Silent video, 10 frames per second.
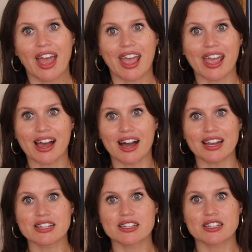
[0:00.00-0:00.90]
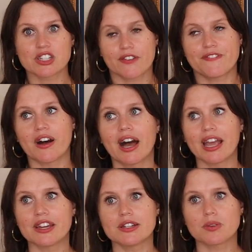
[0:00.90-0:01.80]
and to
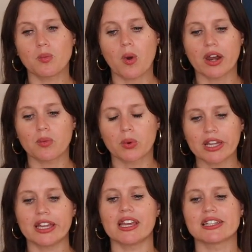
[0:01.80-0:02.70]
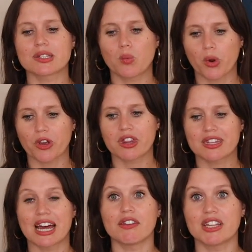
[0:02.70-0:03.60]
find what really is worth
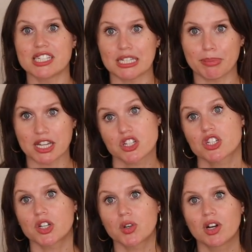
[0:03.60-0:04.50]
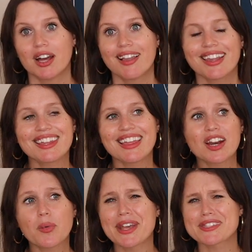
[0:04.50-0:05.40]
diving deep into. Like they
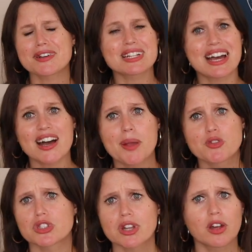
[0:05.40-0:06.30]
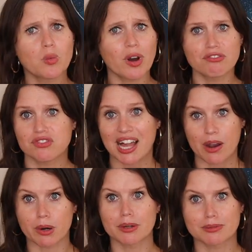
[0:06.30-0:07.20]
don't waste their time just on one
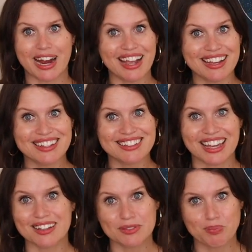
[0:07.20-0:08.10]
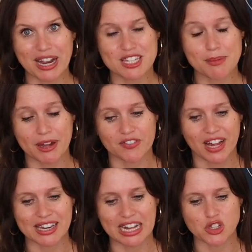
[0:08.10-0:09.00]
flower, right? Like back to the
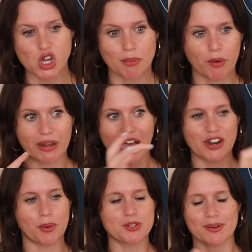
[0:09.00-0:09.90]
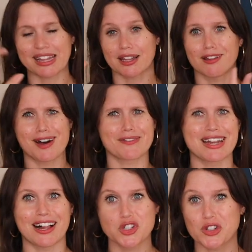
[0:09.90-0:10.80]
butterfly analogy. I know I'm doing like a lot of
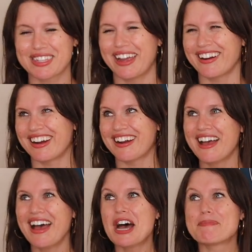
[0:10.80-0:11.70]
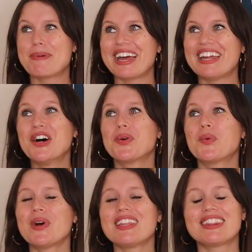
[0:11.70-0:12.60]
analogies here, but
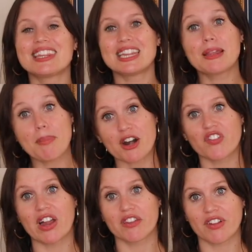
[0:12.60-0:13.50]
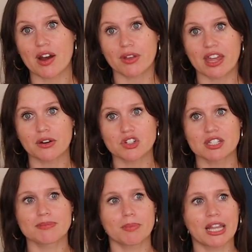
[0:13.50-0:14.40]
with the butterfly and the flower, they don't
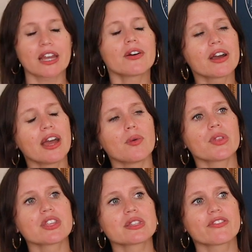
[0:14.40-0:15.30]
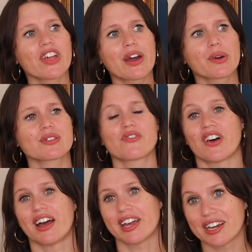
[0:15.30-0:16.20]
just be like, okay, well this flower's
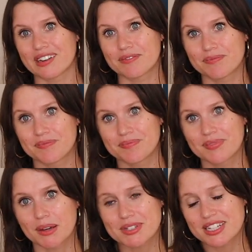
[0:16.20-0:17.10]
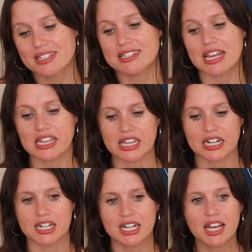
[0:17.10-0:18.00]
fine, I'm just gonna stay
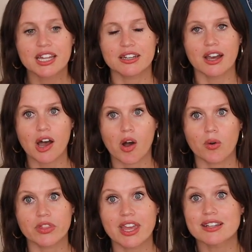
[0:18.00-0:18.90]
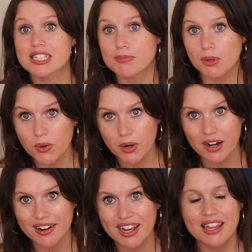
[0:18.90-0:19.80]
here. No, they
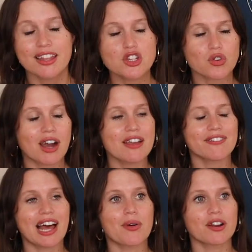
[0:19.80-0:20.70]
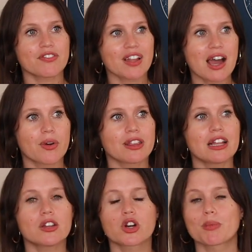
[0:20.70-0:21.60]
explore, they try flower to flower, and they
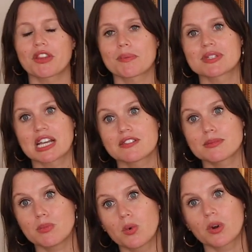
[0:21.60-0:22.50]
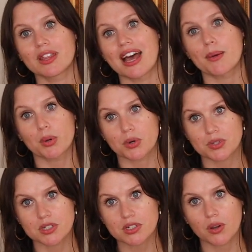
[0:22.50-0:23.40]
learn about themselves more in that
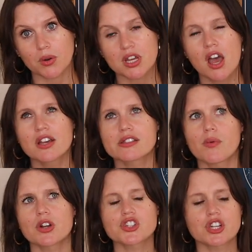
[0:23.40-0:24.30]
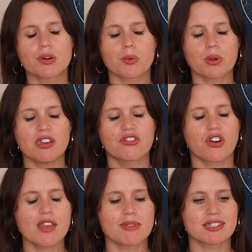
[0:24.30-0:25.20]
pursuit. So I want you to
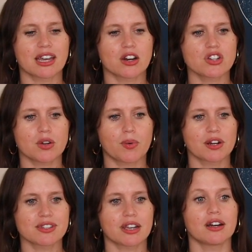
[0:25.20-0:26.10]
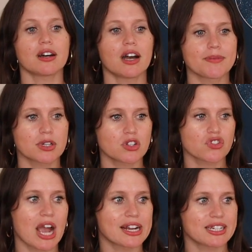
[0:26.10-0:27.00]
reframe this energy where it's like, oh, I'm so
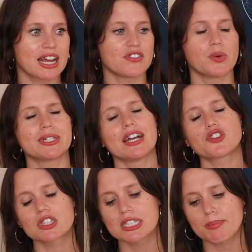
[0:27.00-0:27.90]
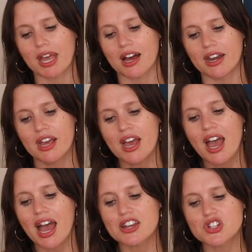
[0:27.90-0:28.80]
distracted, I have no attention span,
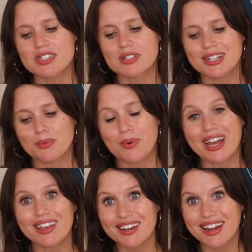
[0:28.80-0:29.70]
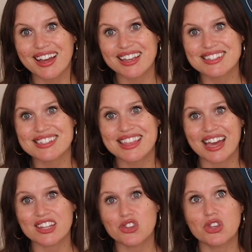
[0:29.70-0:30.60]
and just recognize
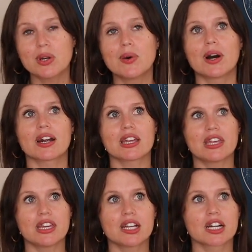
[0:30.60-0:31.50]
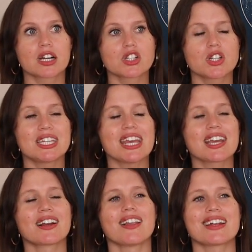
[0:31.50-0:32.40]
that you are here to take
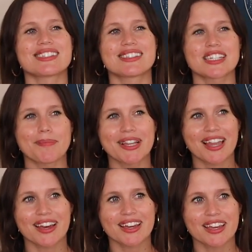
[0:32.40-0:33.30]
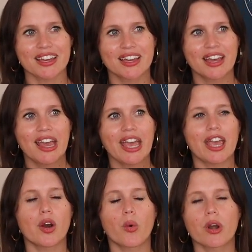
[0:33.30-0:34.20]
in a lot of stimuli
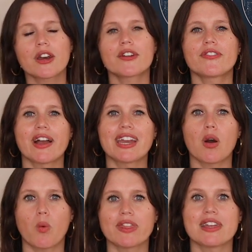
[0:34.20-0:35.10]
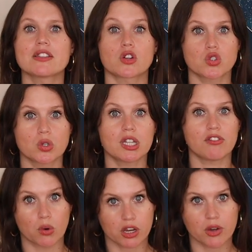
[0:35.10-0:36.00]
in order to find out what things are truly
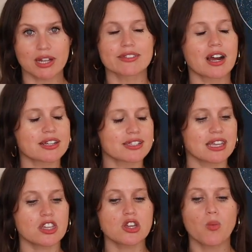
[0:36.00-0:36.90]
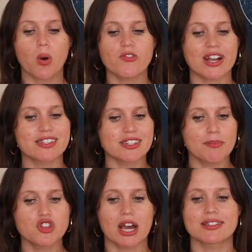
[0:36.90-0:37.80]
for you. It's not to say that you won't find
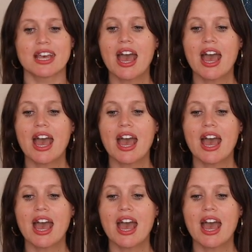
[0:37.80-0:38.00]
subjects